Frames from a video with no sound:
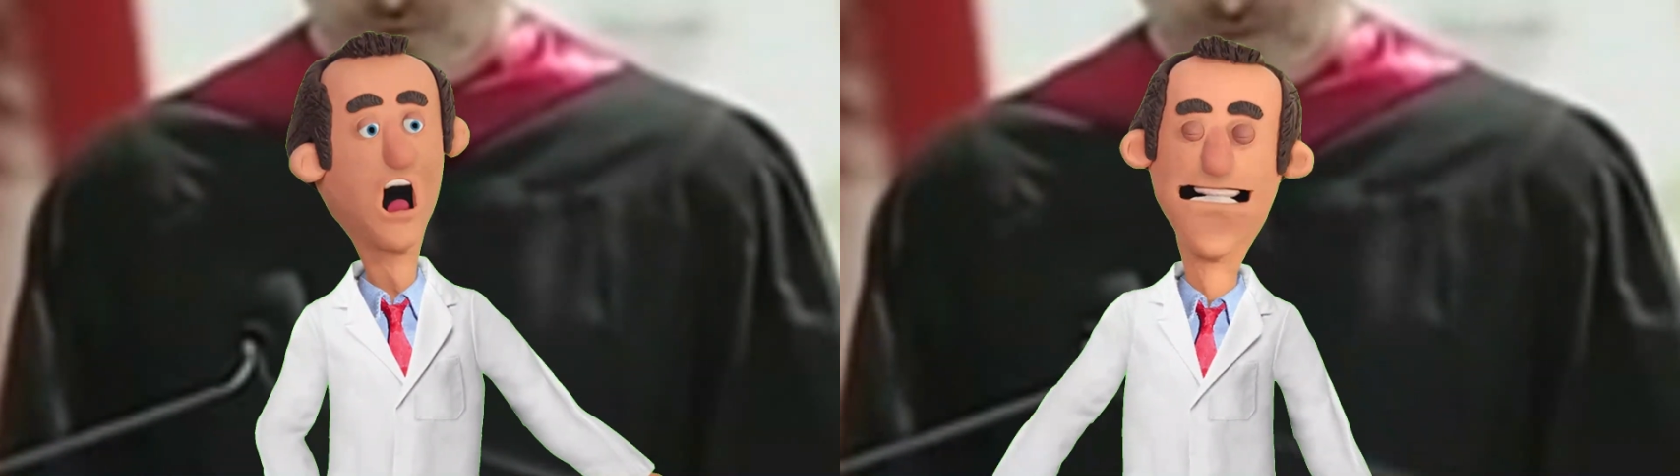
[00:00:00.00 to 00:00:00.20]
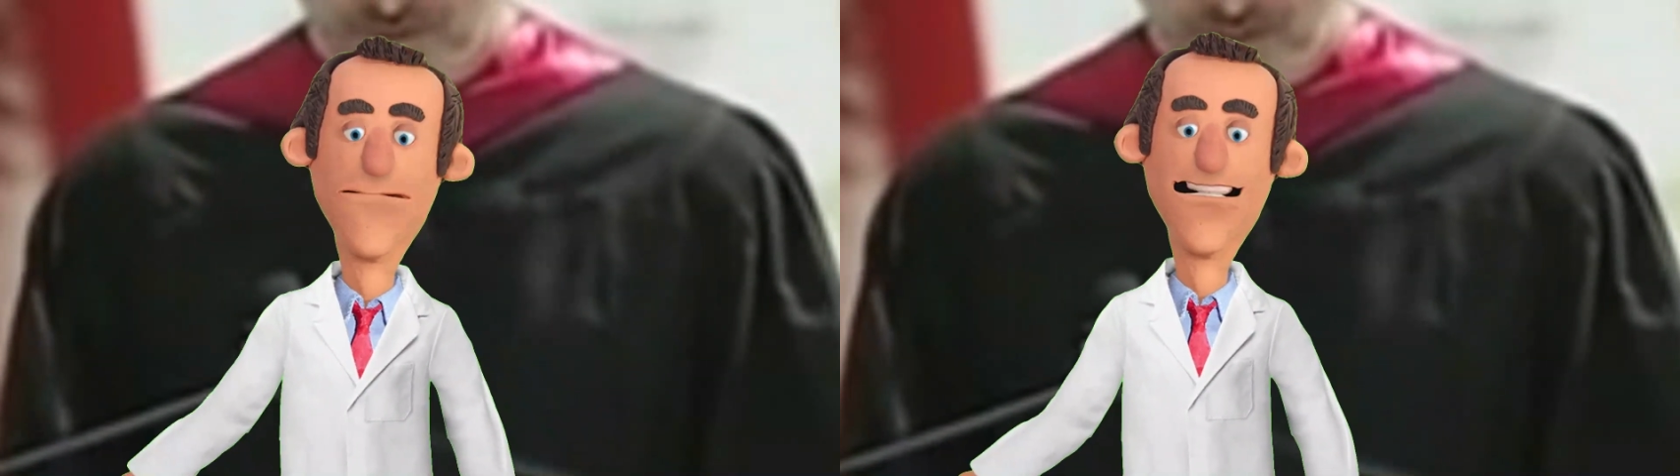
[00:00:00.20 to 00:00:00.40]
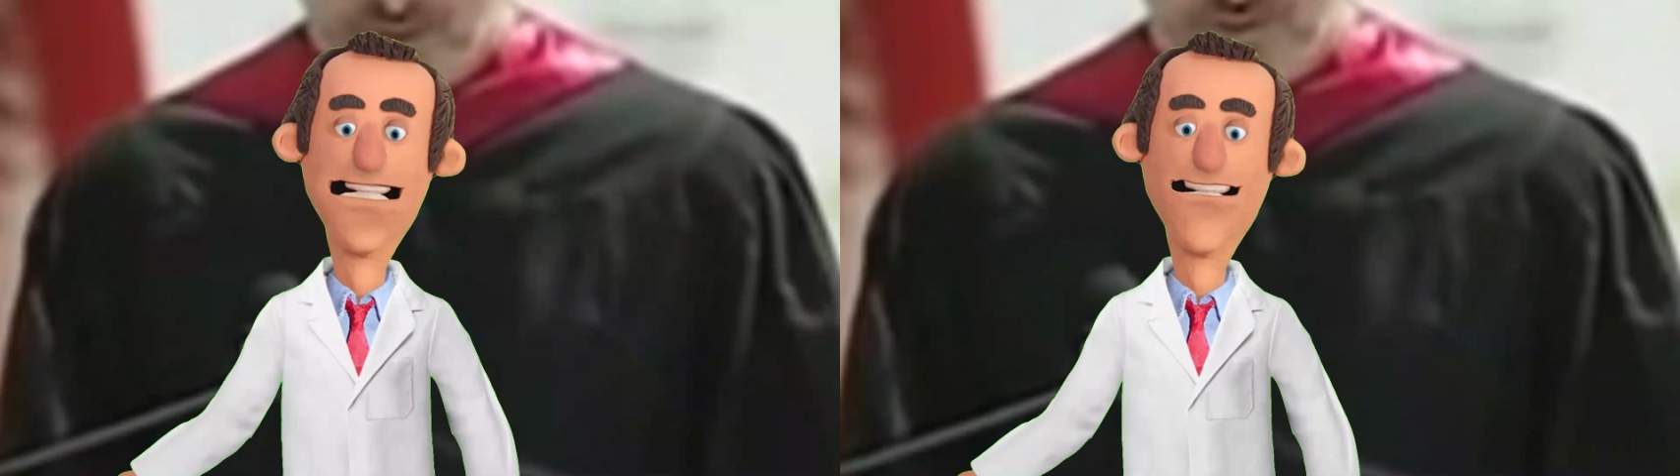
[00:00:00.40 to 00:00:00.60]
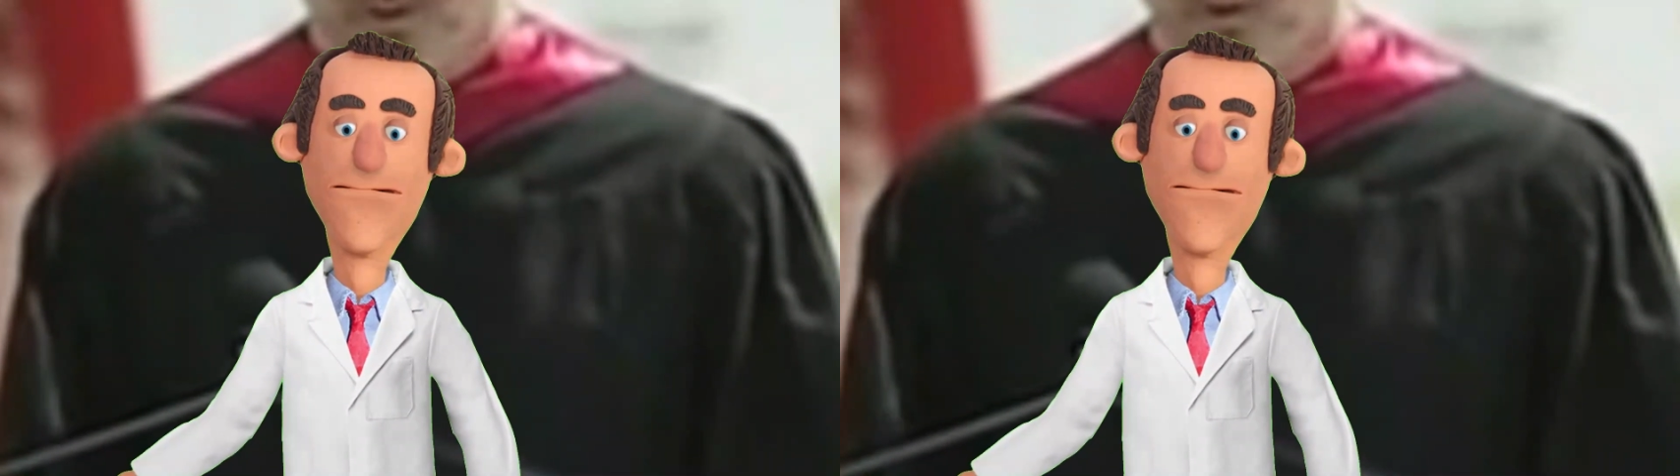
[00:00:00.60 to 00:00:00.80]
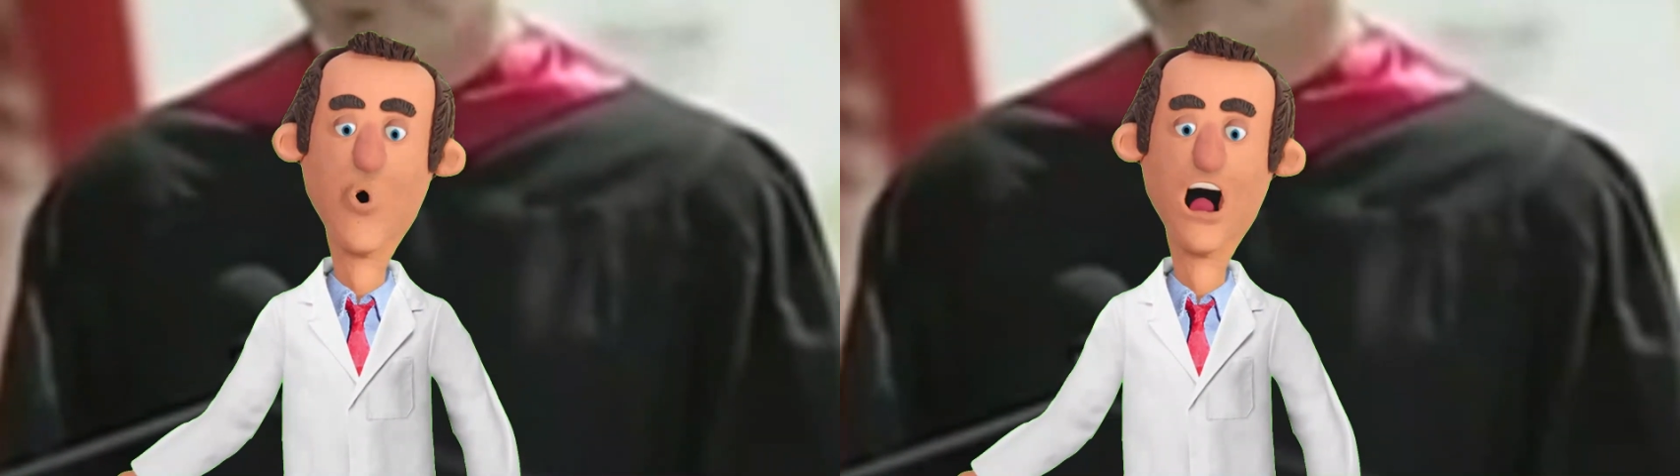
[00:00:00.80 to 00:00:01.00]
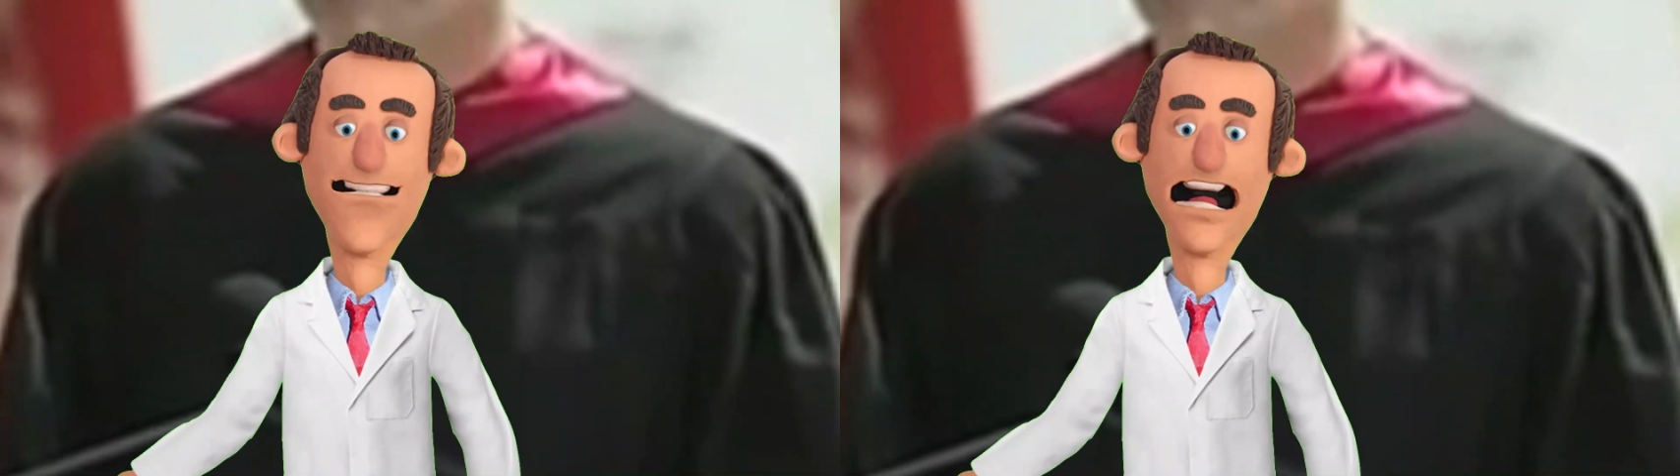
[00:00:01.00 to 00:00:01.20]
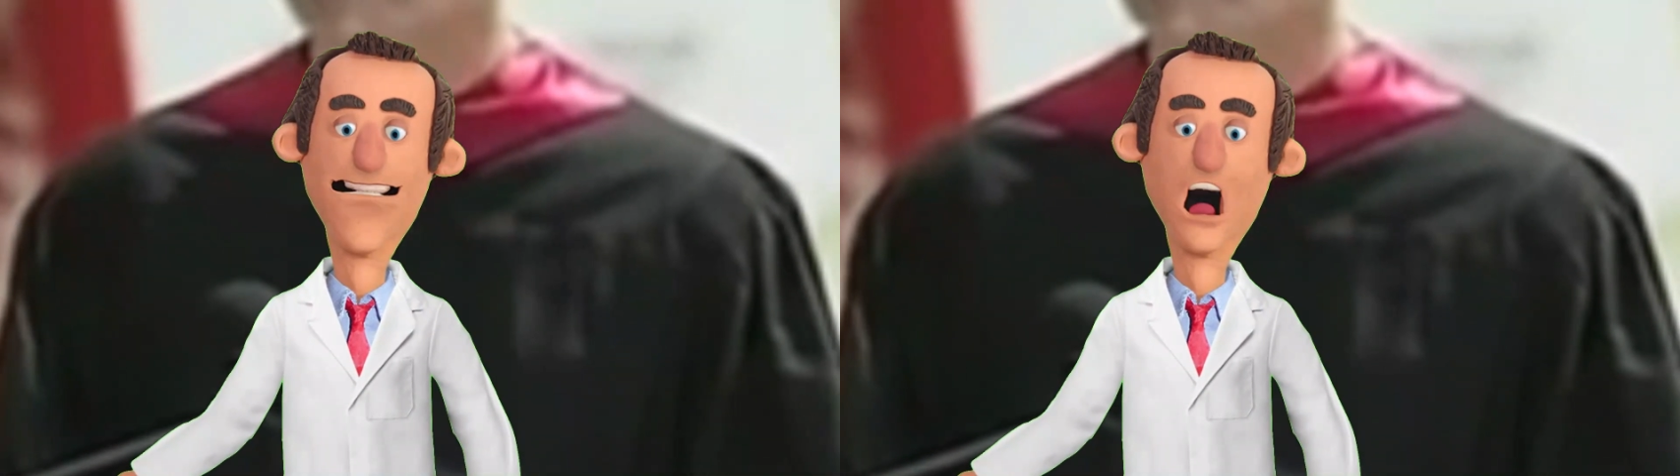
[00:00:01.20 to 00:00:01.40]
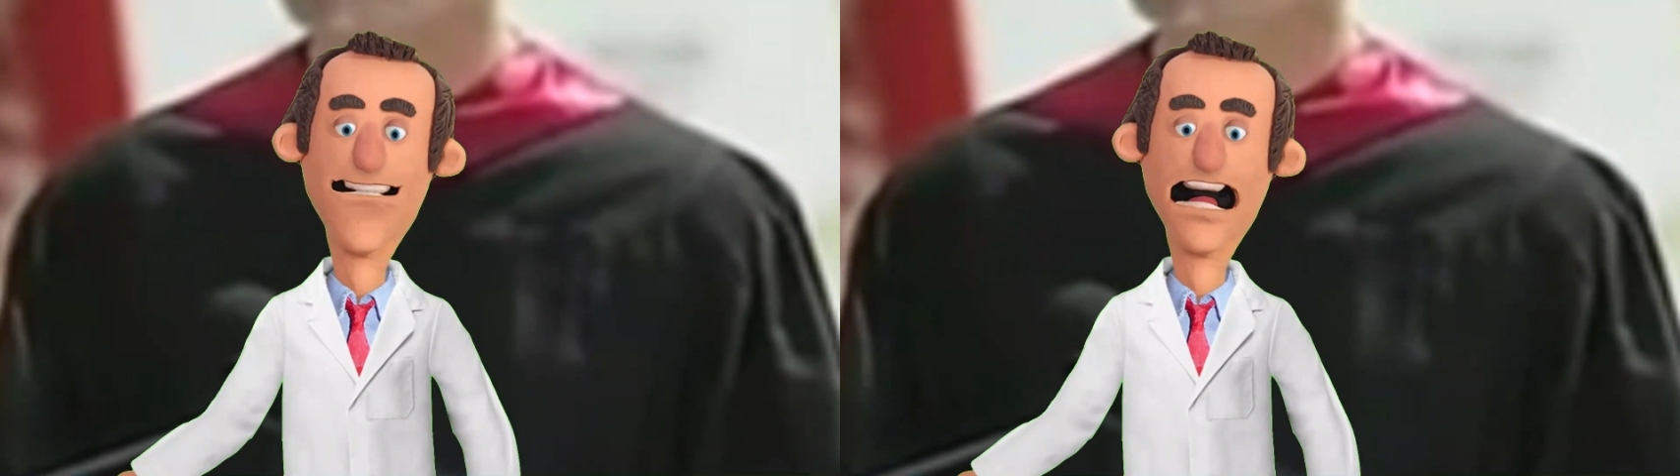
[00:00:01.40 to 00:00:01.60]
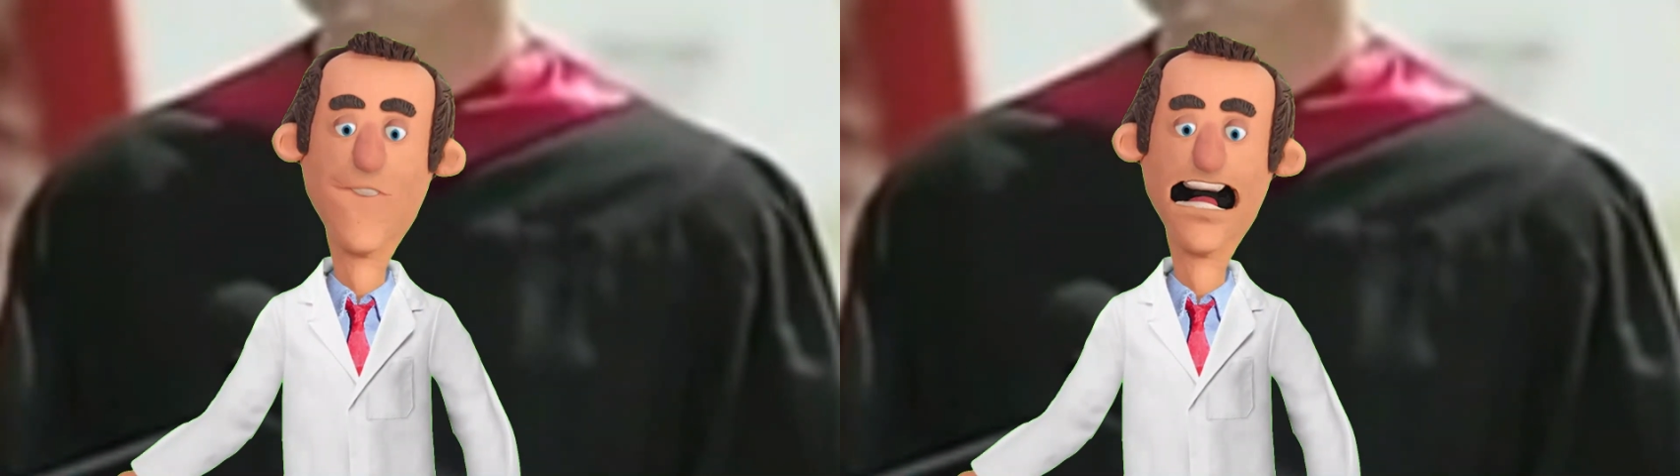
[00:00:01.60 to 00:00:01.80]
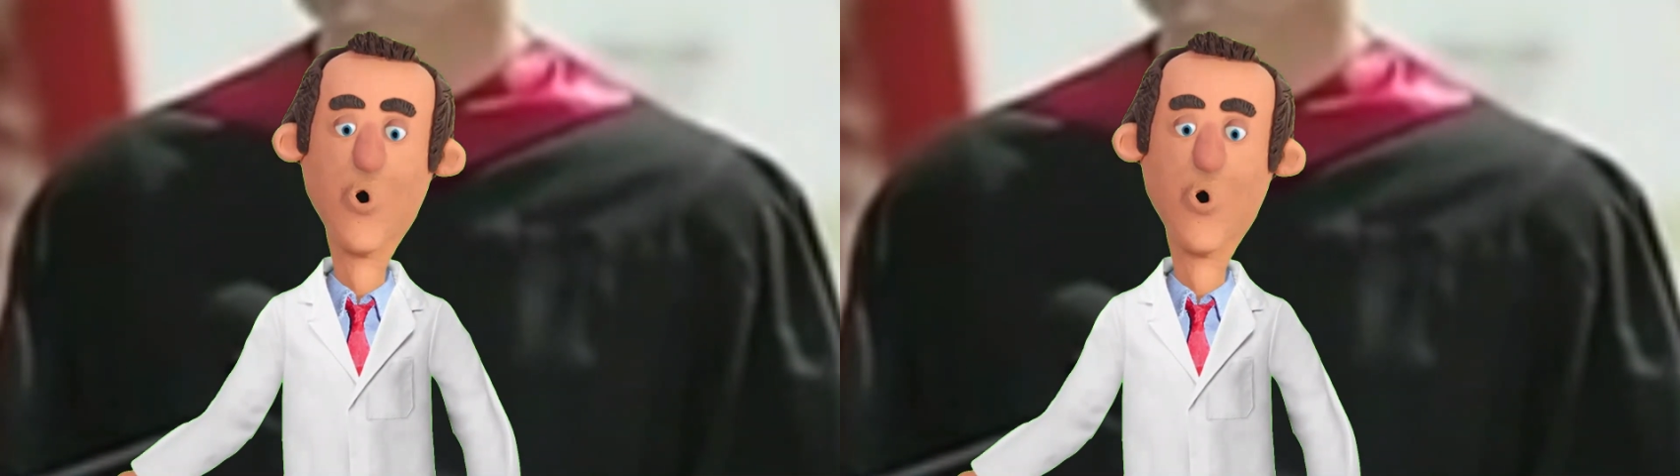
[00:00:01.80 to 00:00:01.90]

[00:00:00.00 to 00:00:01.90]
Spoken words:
and personal computers might not have the